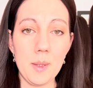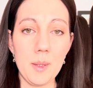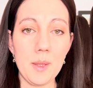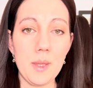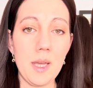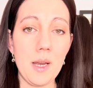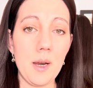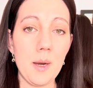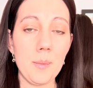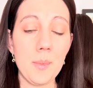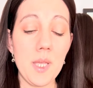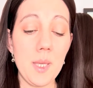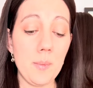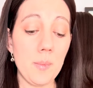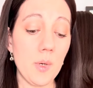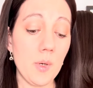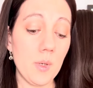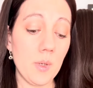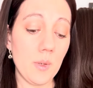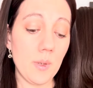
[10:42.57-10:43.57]
there are
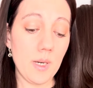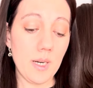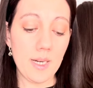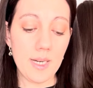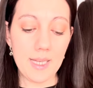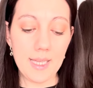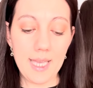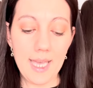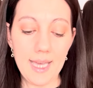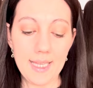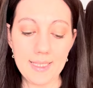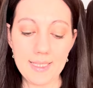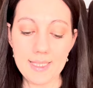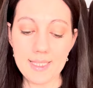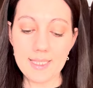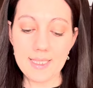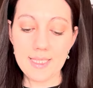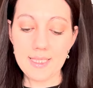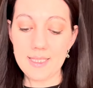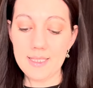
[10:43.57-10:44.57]
people who are
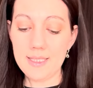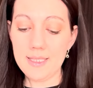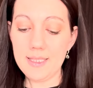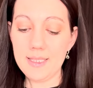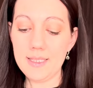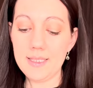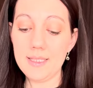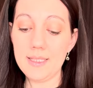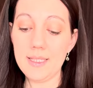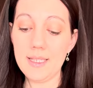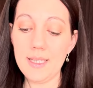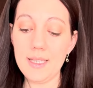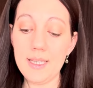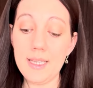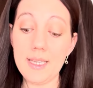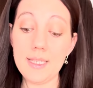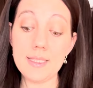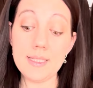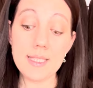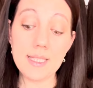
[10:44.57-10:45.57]
against
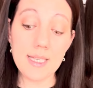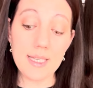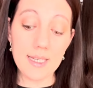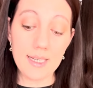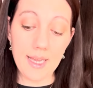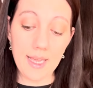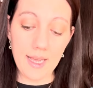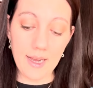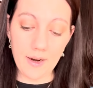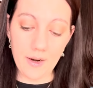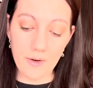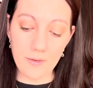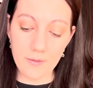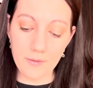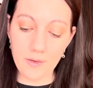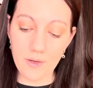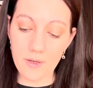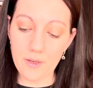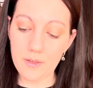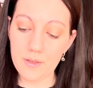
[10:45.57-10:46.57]
Indian hair
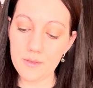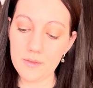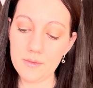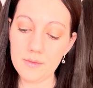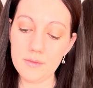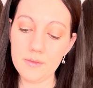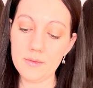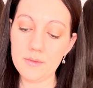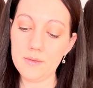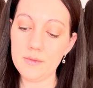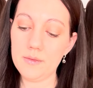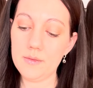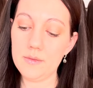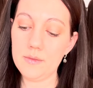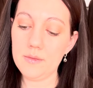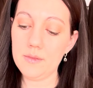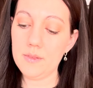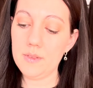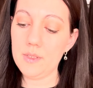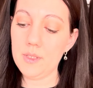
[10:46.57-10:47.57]
for
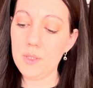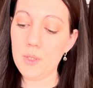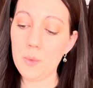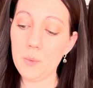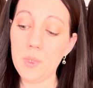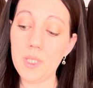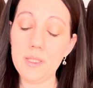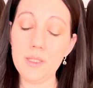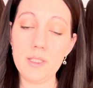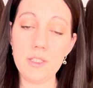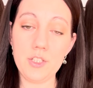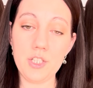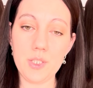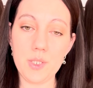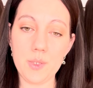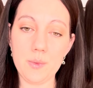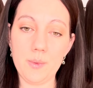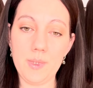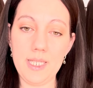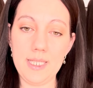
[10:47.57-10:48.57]

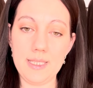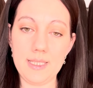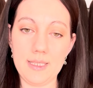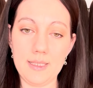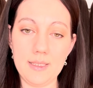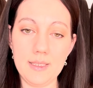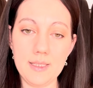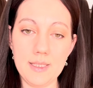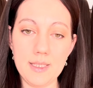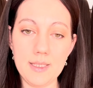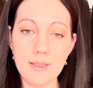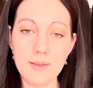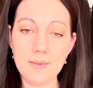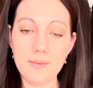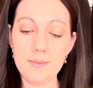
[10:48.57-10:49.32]
religious reasons